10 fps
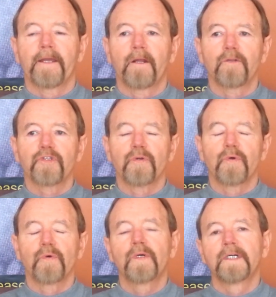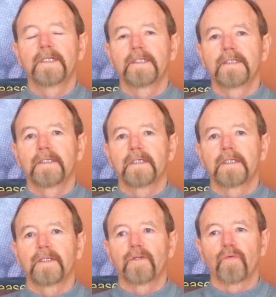and also
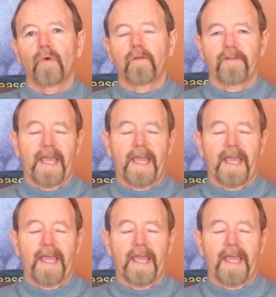the role